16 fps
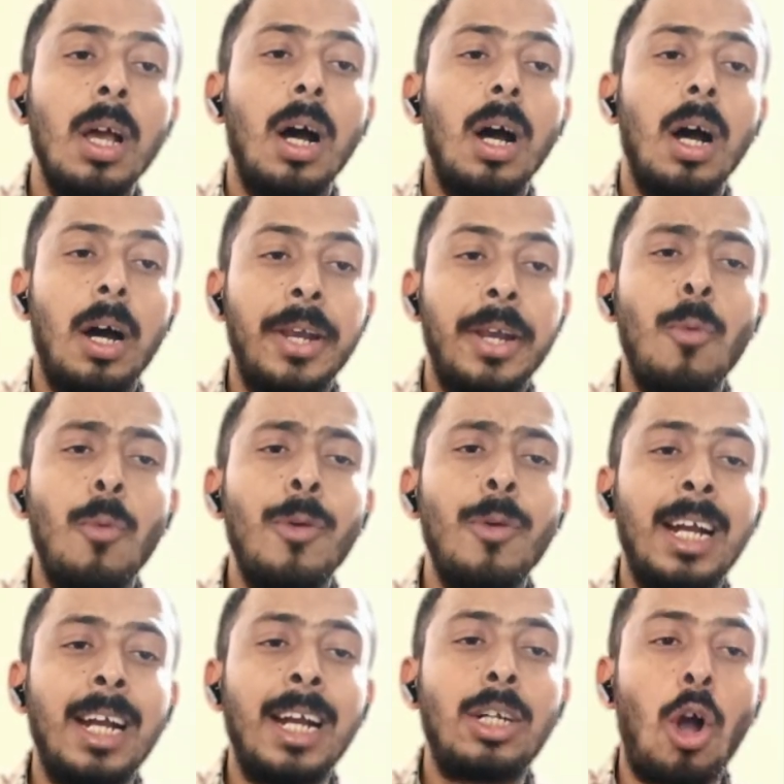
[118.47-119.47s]
Now we
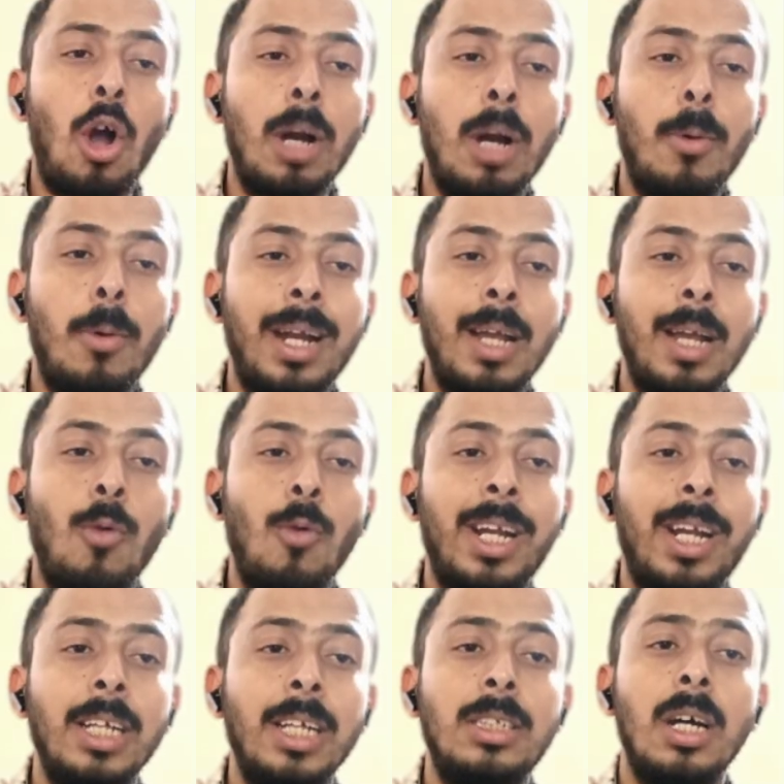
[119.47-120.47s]
can talk about like
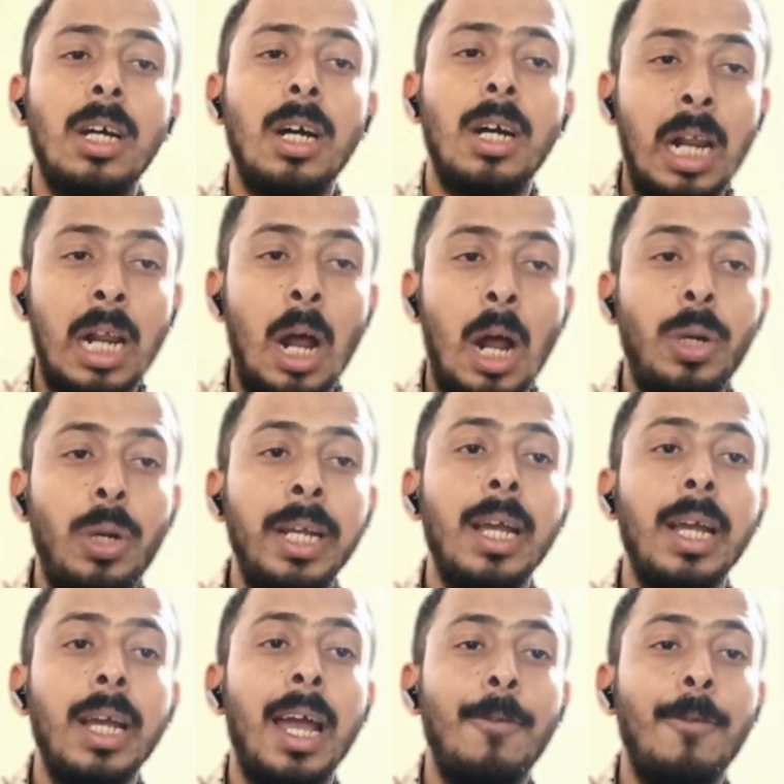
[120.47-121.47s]
what is
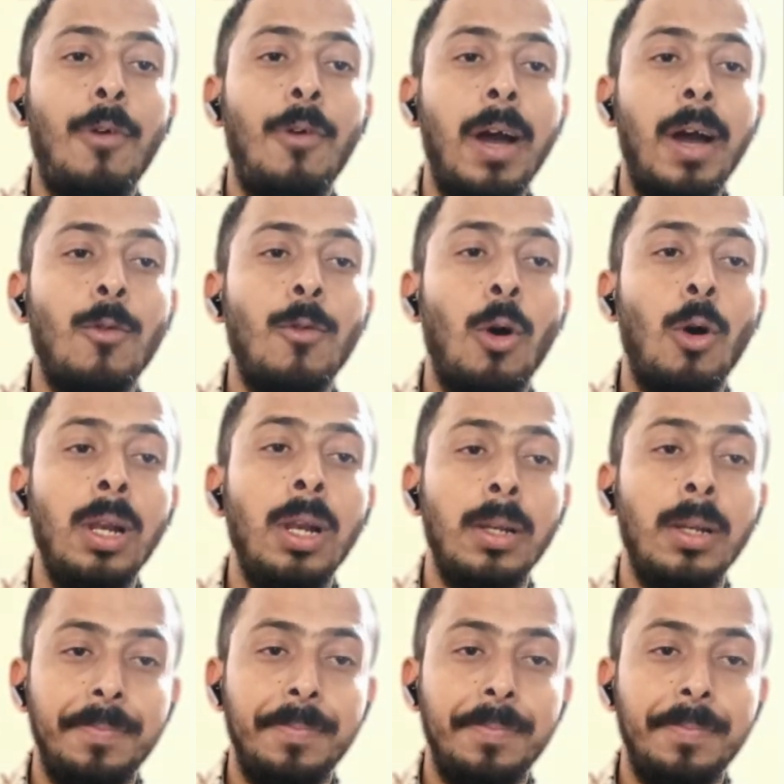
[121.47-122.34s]
routing and firewall.